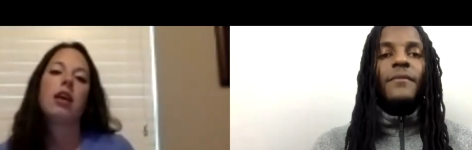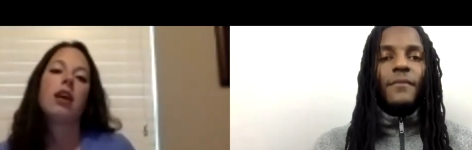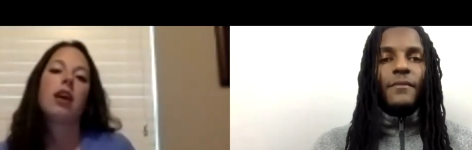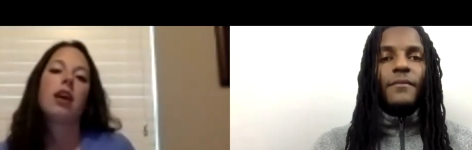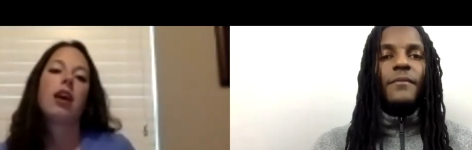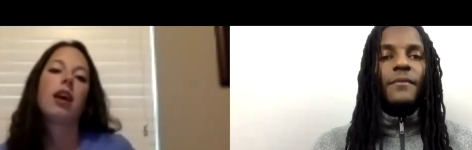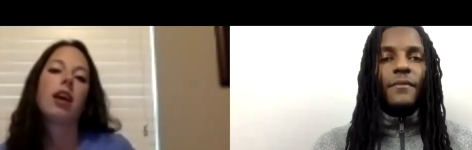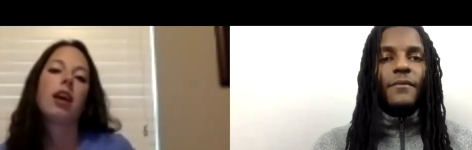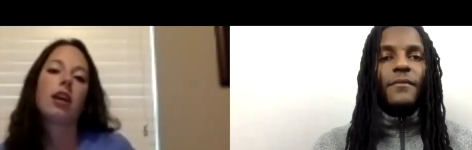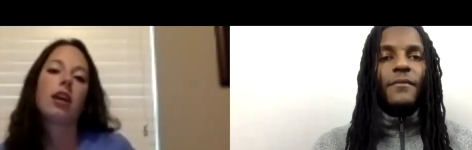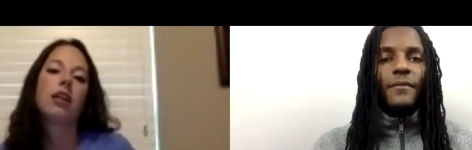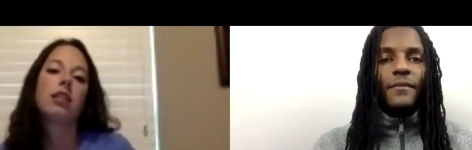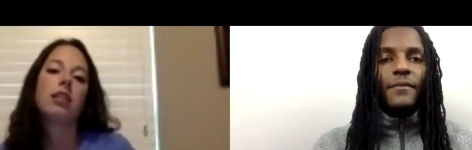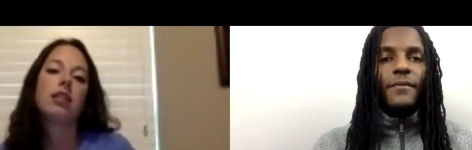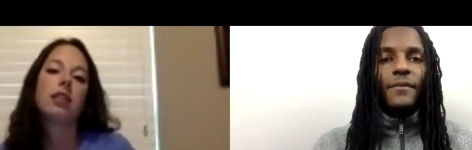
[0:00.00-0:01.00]
Speaker 1: and
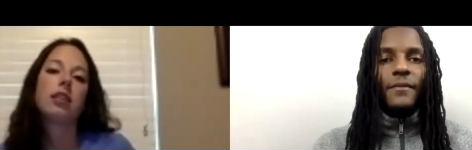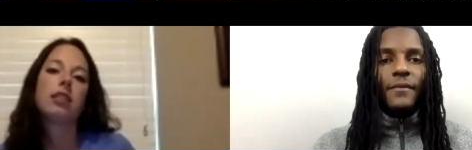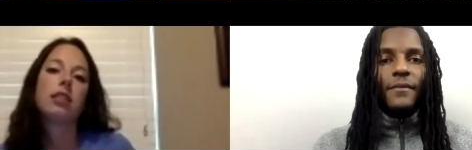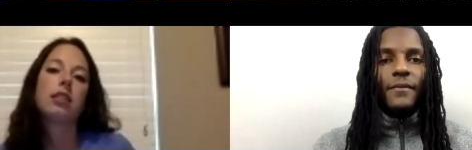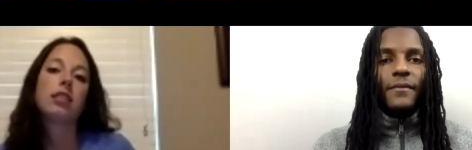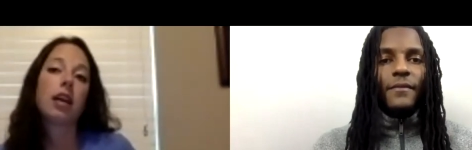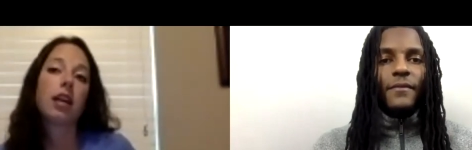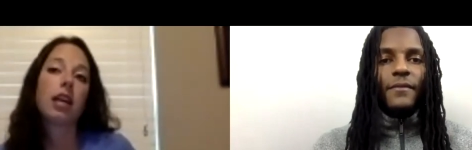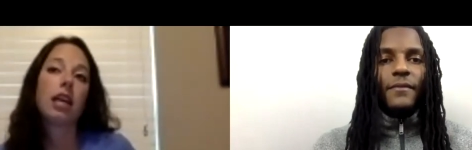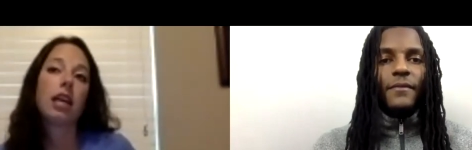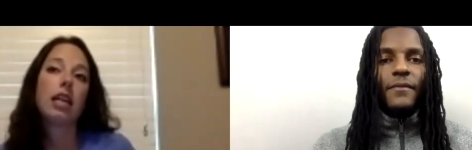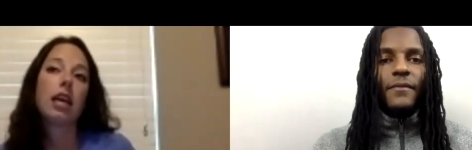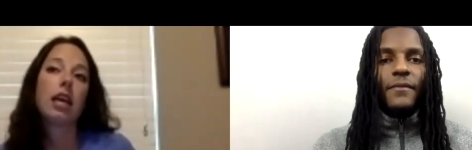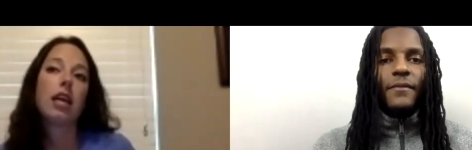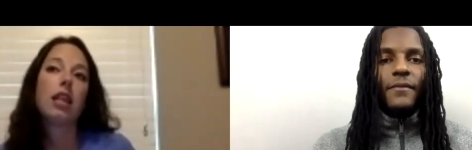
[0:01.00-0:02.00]
studied
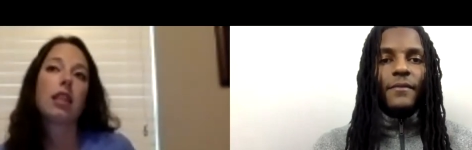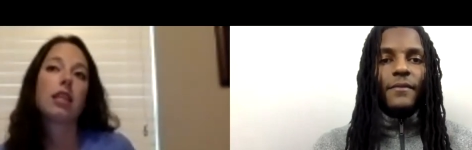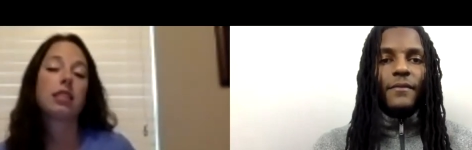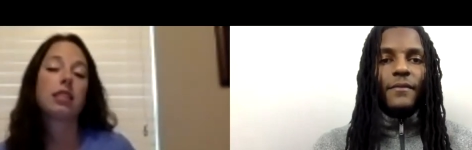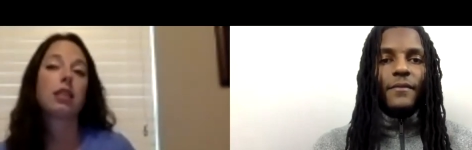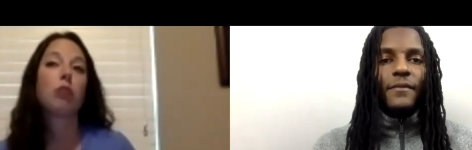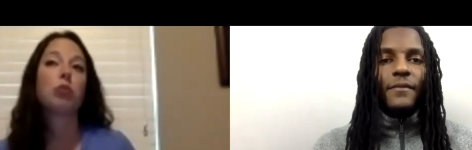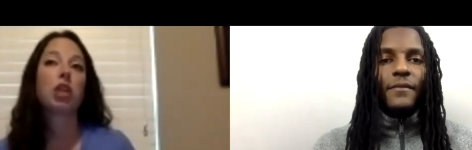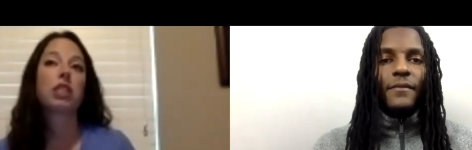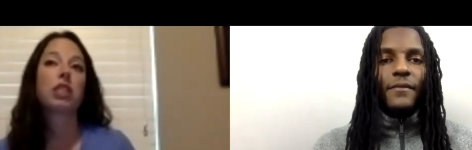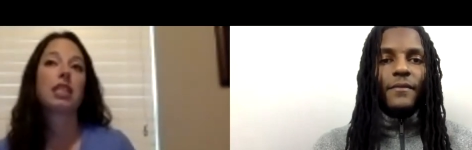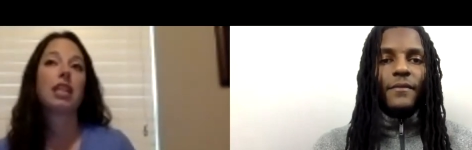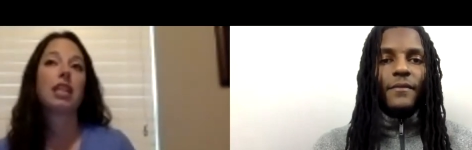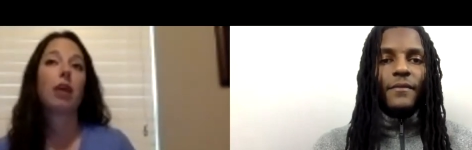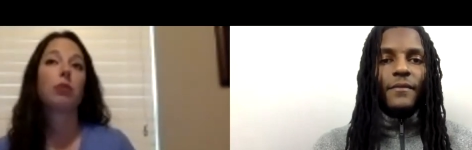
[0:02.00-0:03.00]
the subjects that
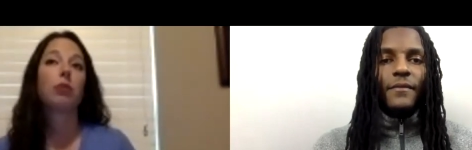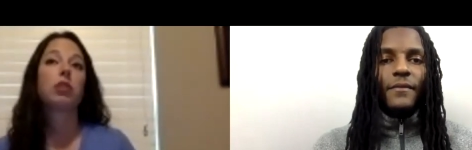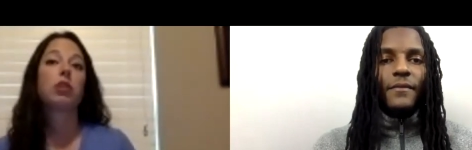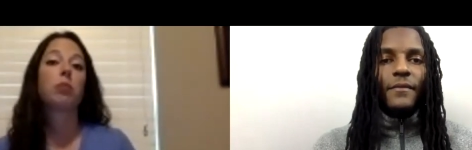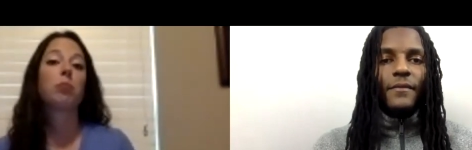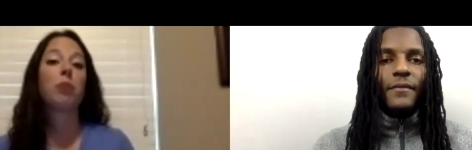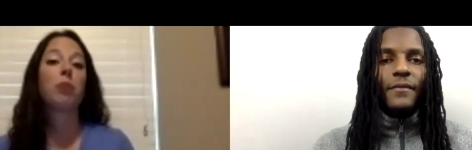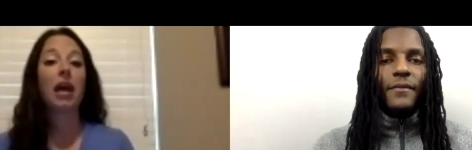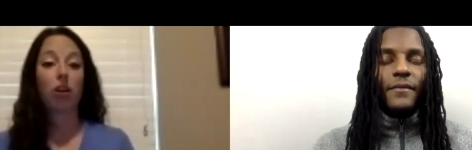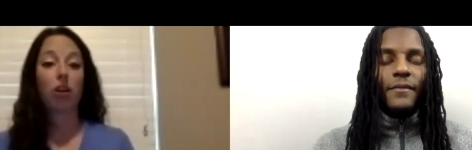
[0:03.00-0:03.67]
I was better at.